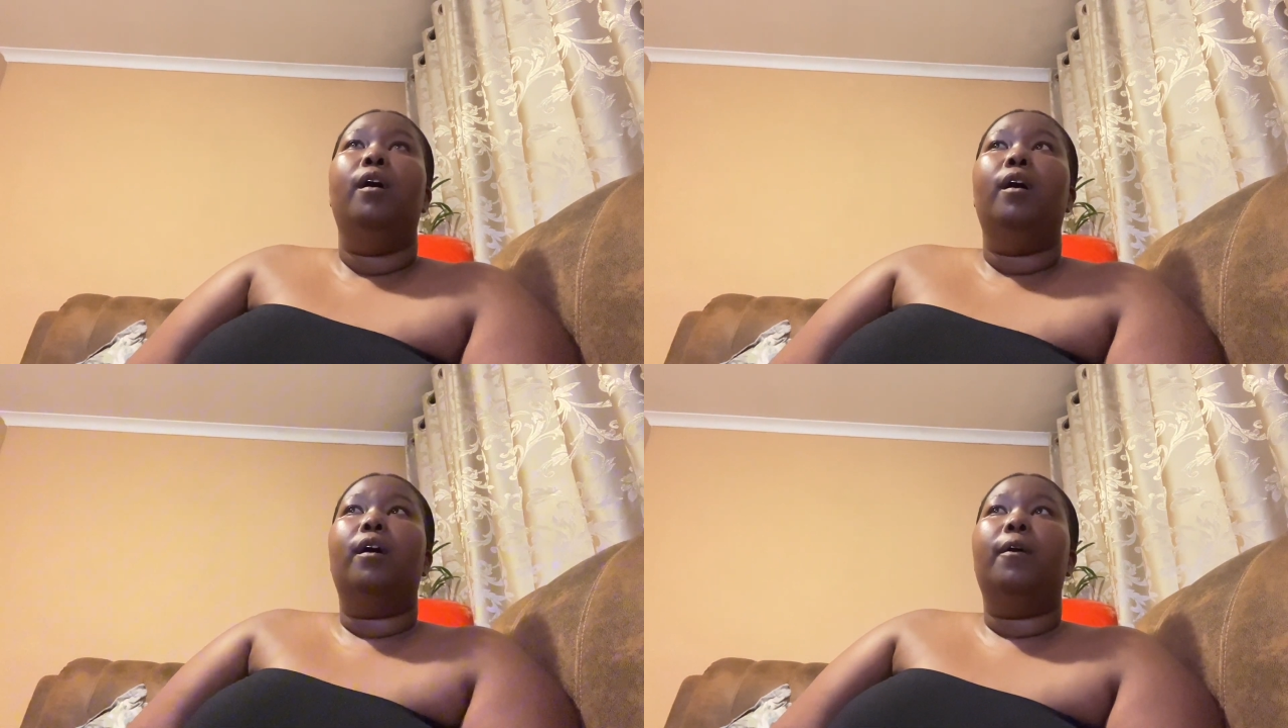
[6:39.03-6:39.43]

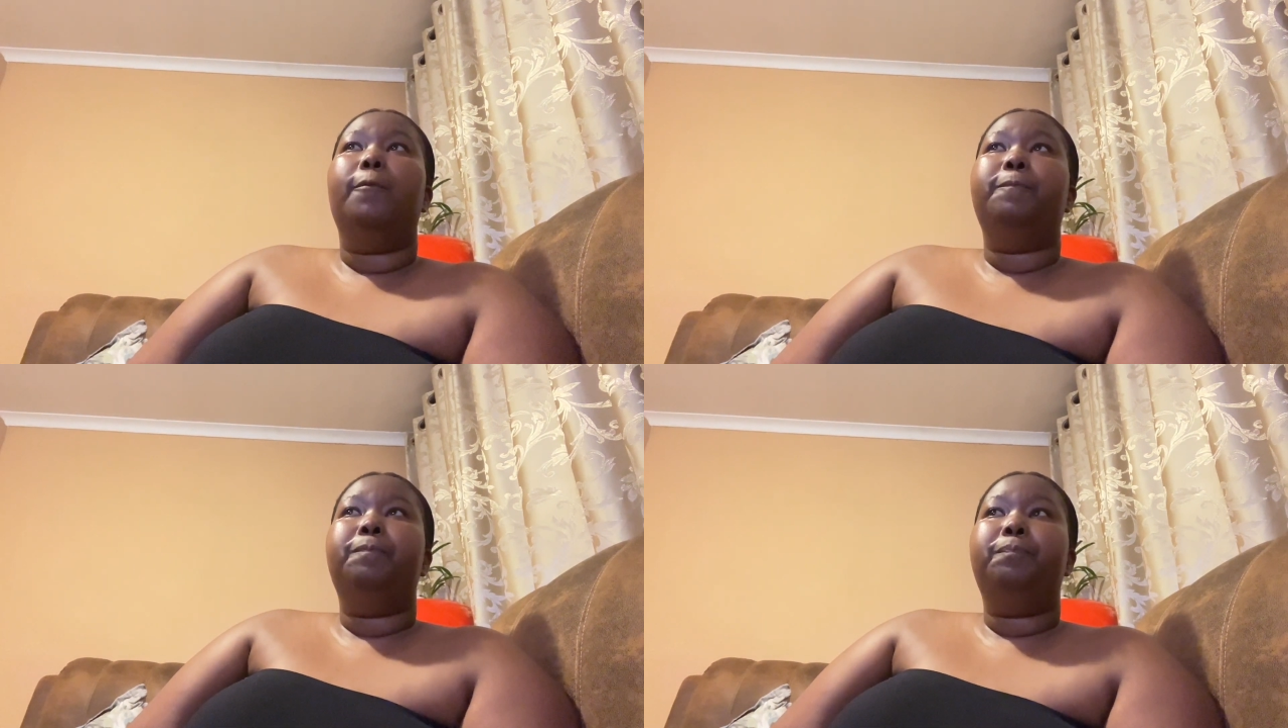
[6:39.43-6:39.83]

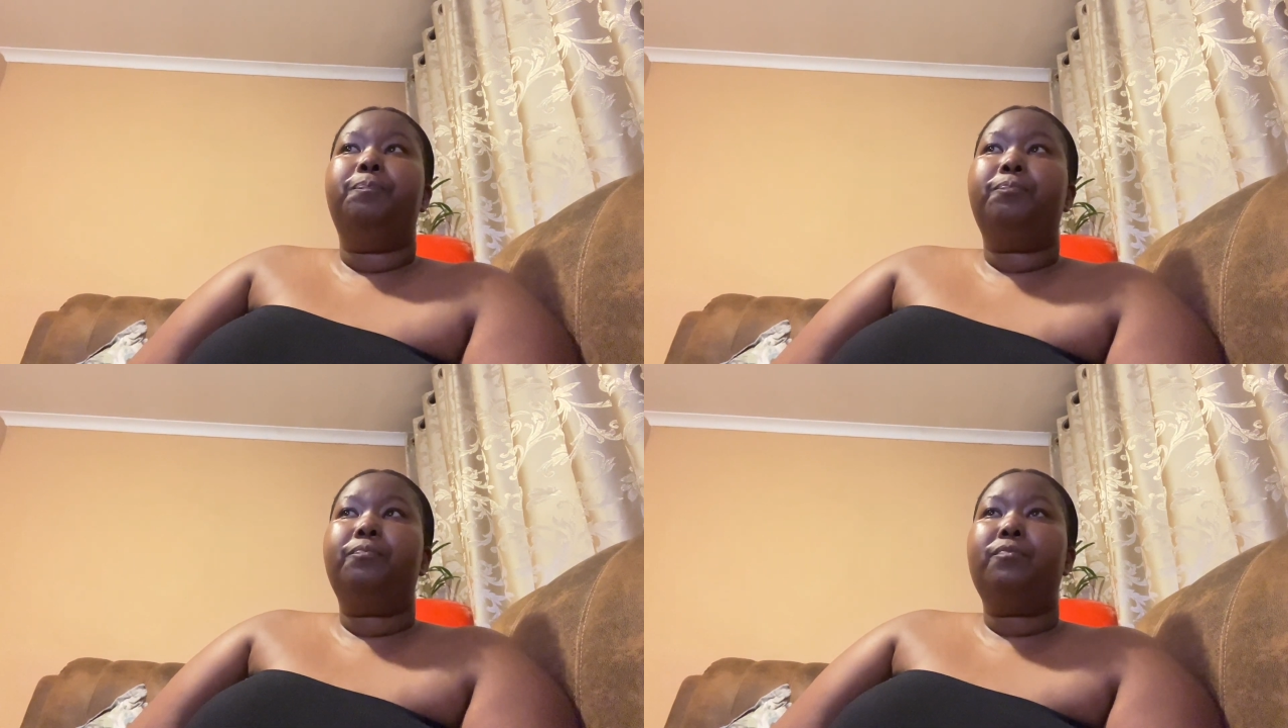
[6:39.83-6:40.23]

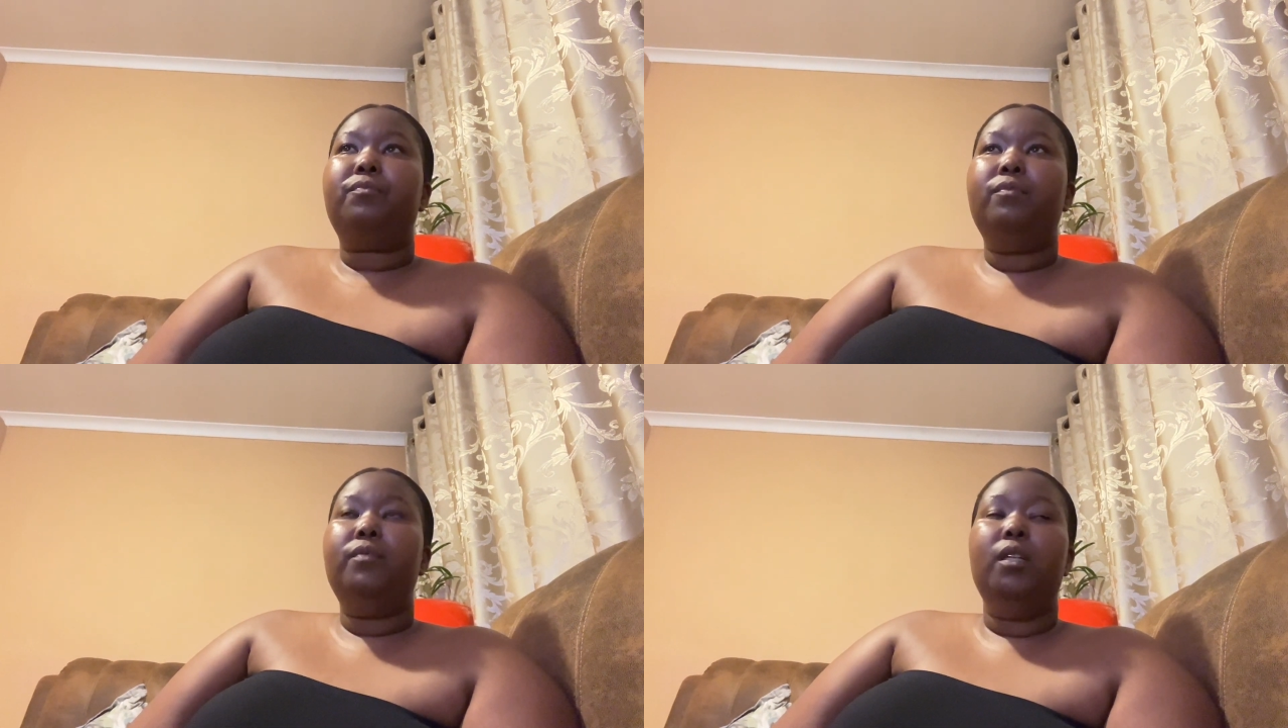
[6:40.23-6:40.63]

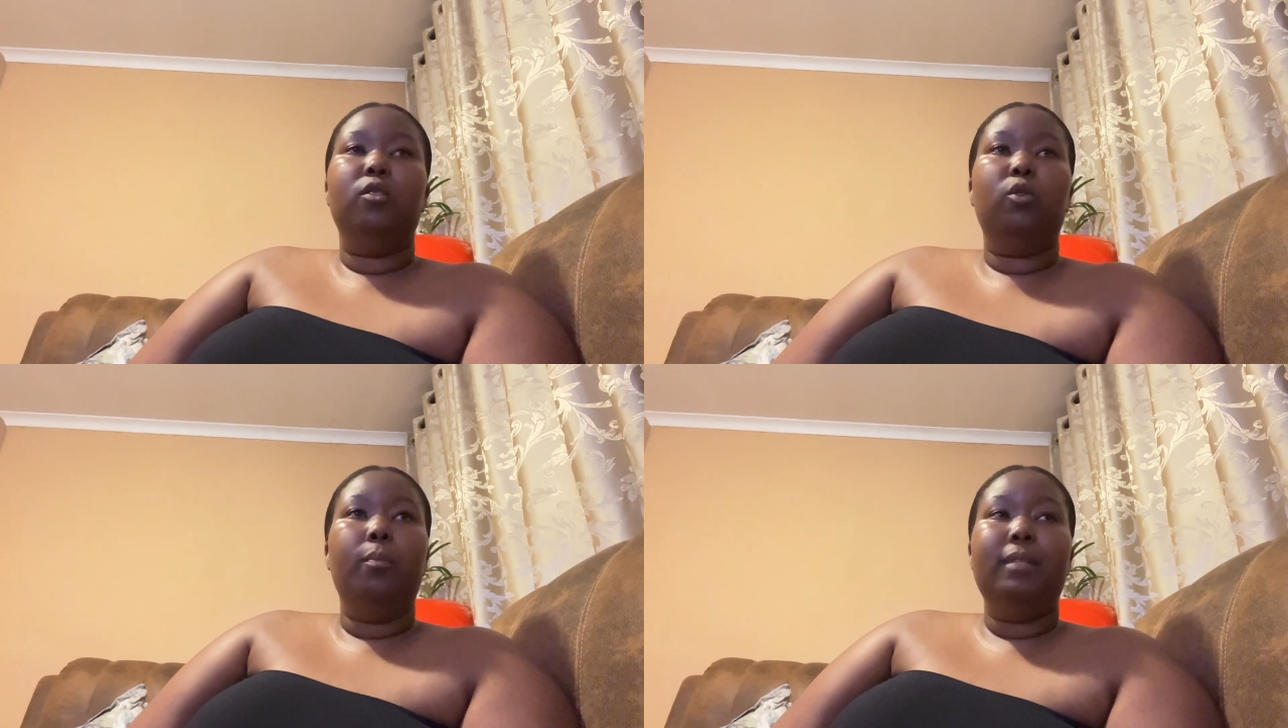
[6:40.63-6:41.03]

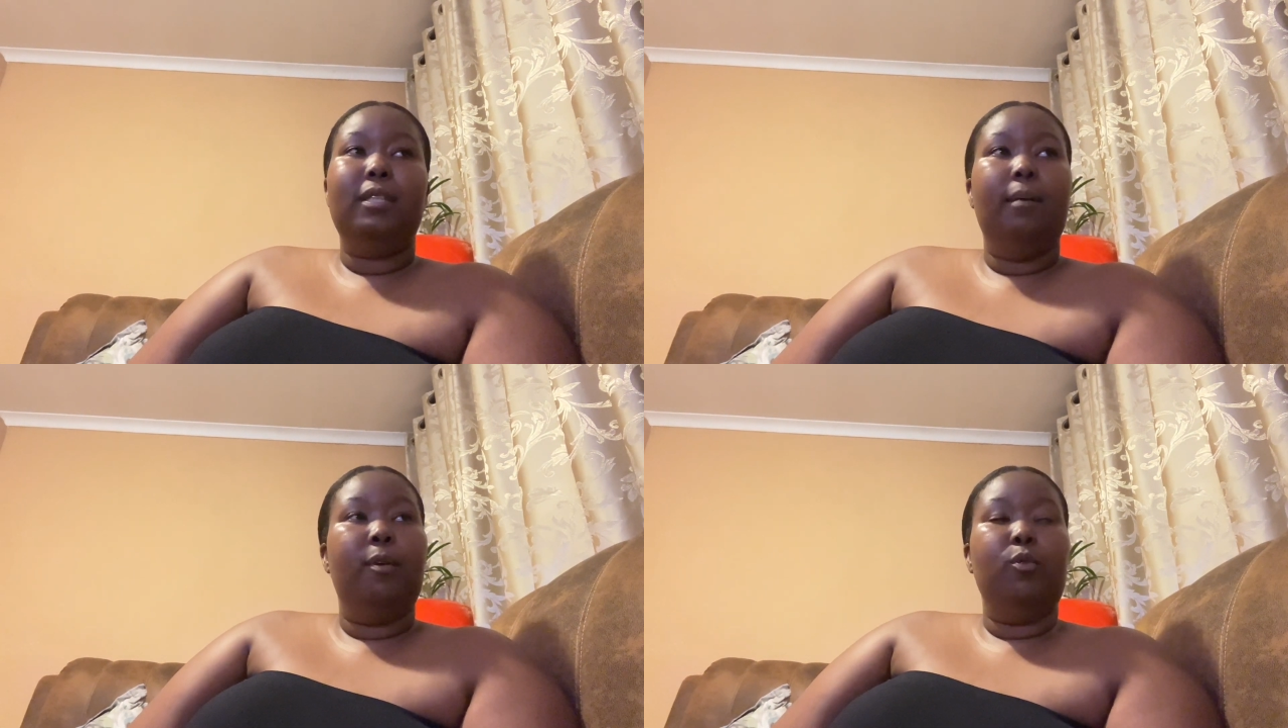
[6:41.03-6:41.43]
don't be
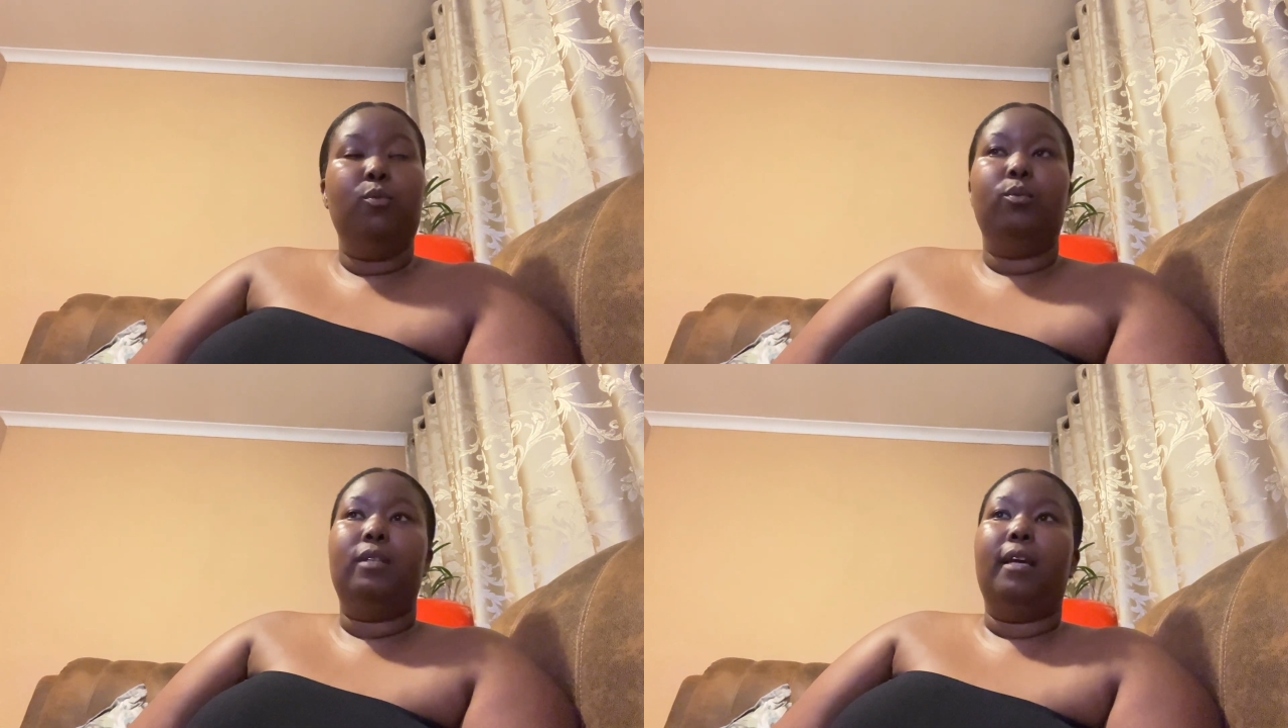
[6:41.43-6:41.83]
someone who
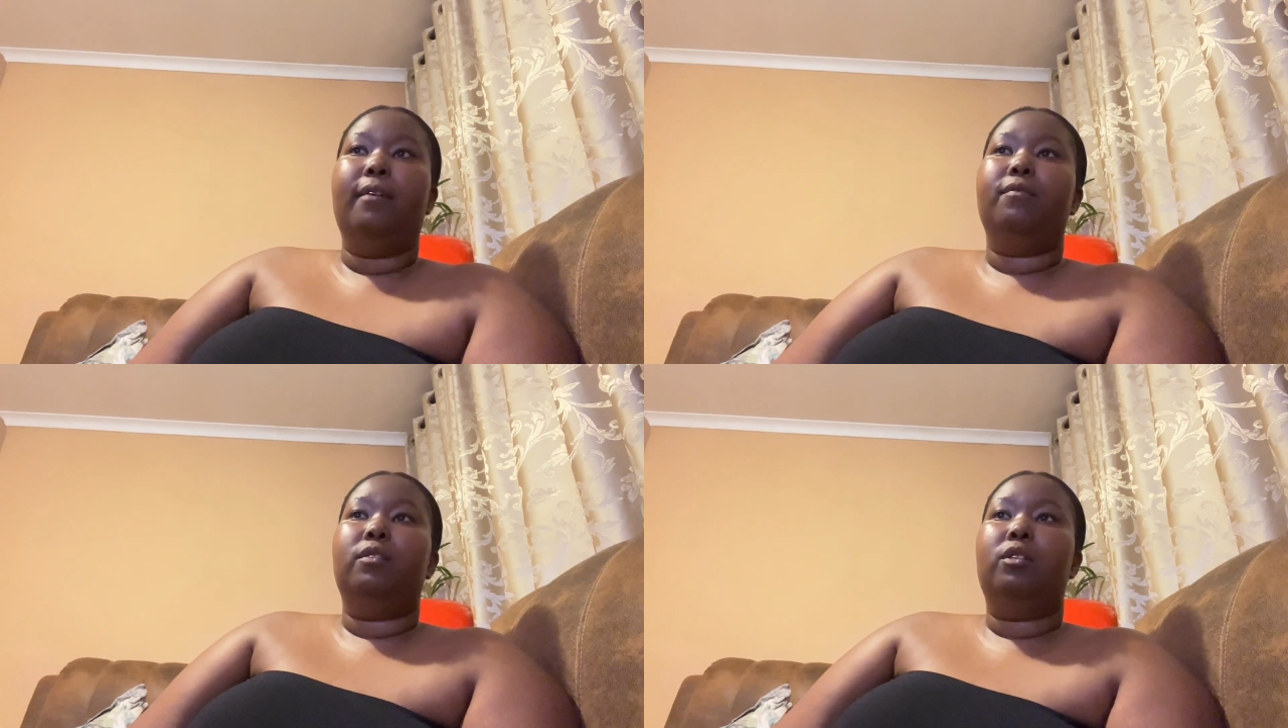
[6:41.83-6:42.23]

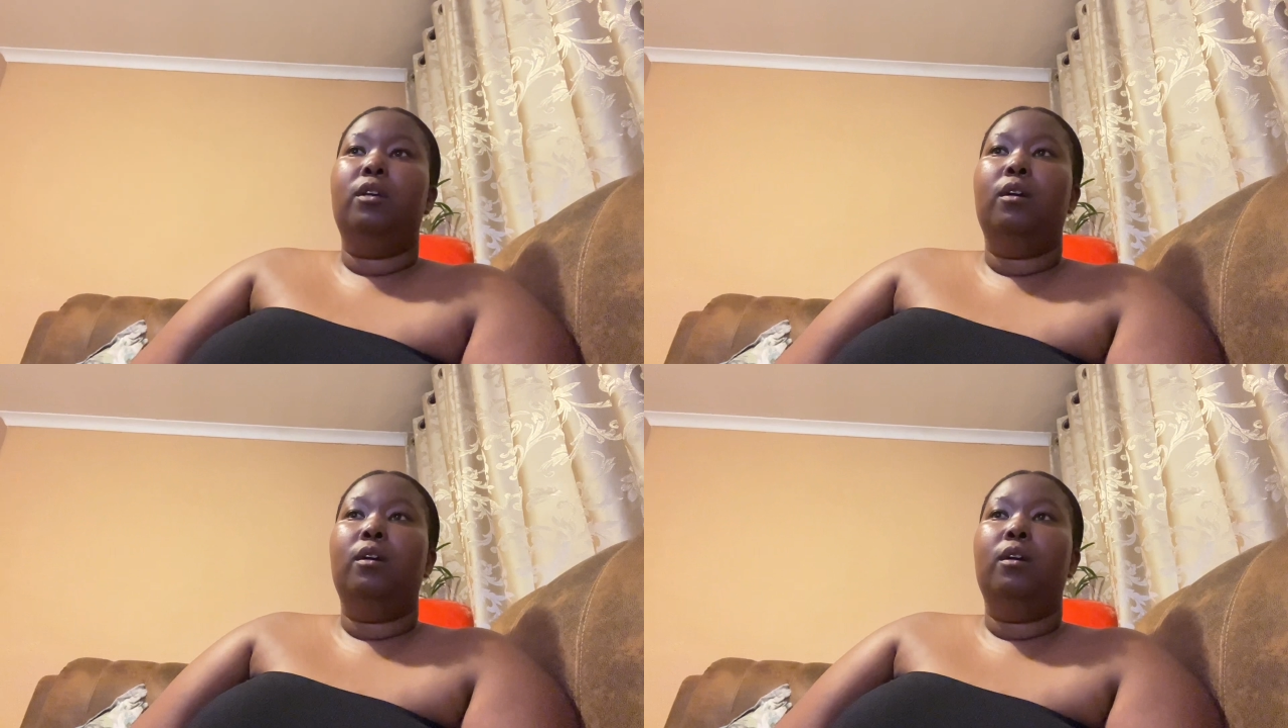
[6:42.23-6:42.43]
saves